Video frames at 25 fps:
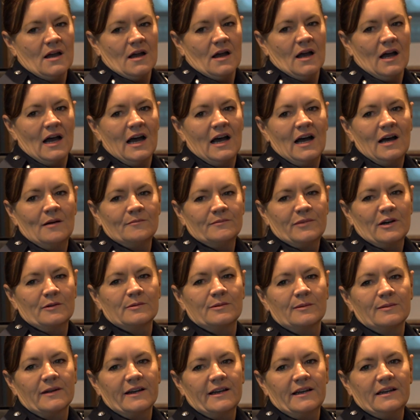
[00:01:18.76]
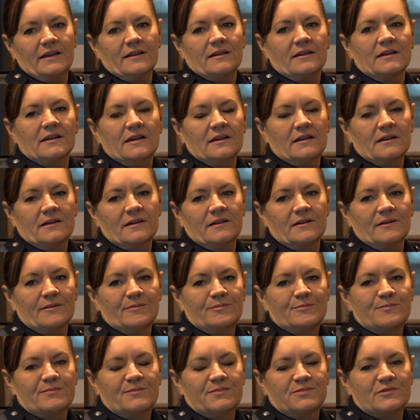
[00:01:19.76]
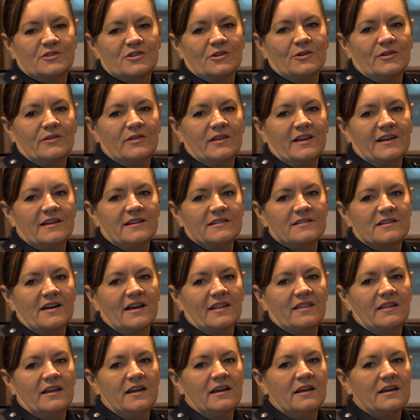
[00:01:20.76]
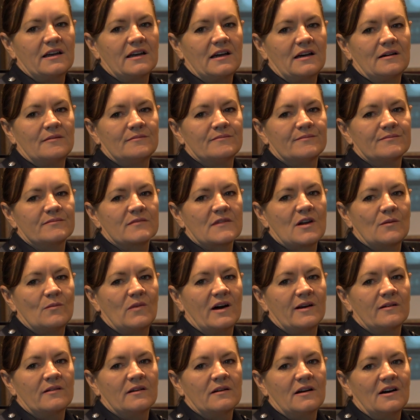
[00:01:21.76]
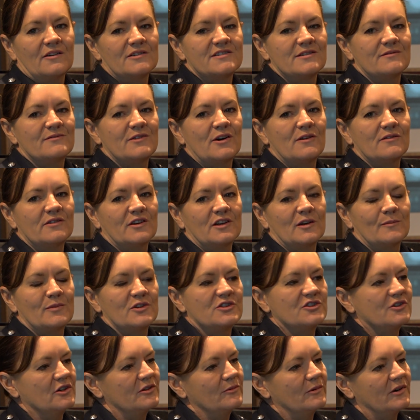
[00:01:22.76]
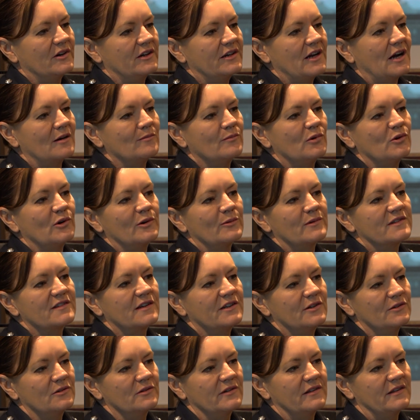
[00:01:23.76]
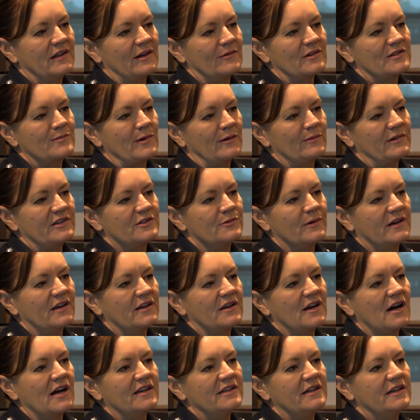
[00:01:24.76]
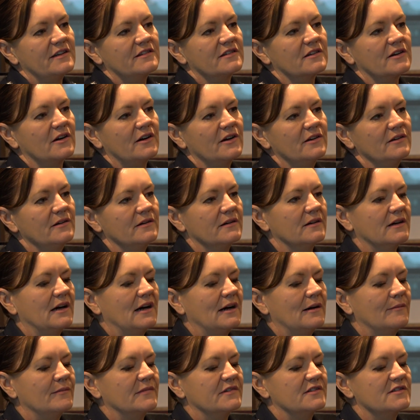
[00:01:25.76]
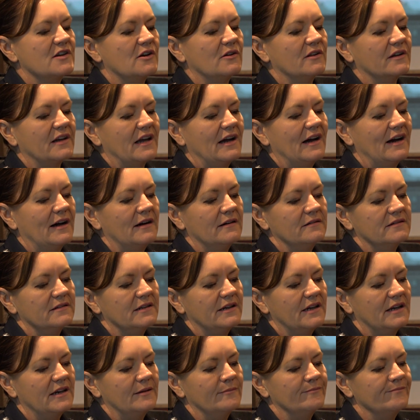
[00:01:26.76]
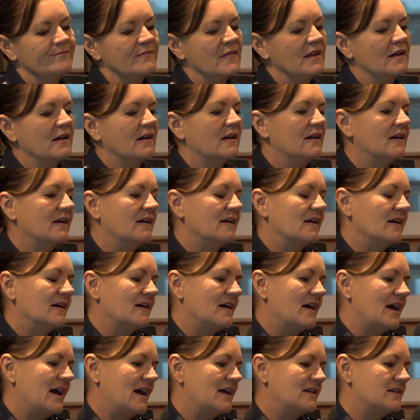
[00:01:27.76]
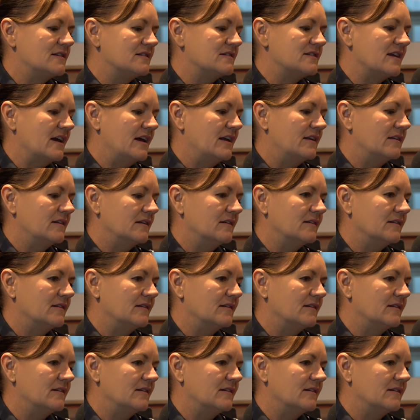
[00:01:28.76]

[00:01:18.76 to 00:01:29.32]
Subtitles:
Probably 2 things, I think. One, I was involved in a pursuit where a young boy was killed, and that was probably 29 years ago. A stolen car hit him. And then...